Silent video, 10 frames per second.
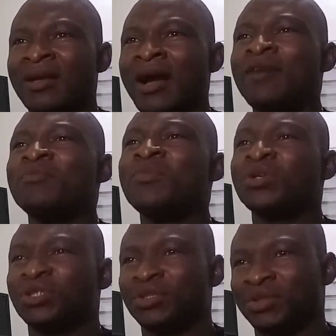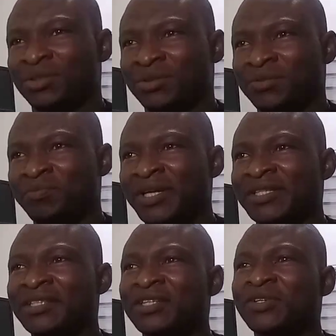how much
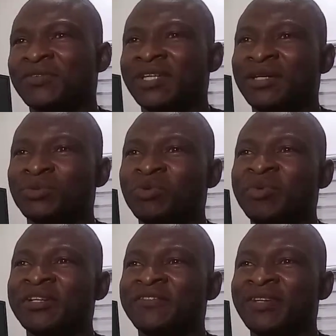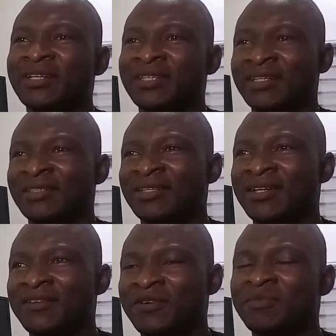percentage of sound will be reflected
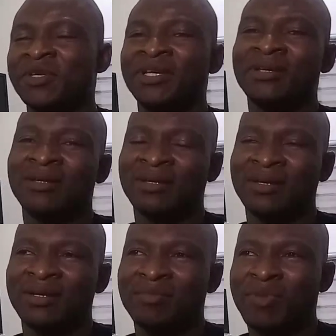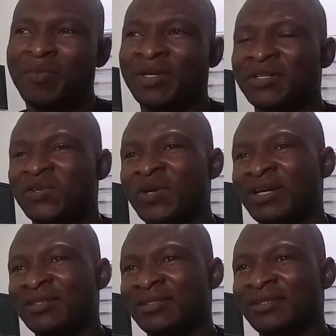from the
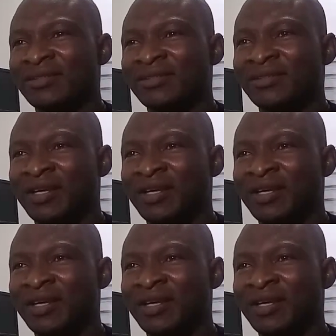perpendicular incidence?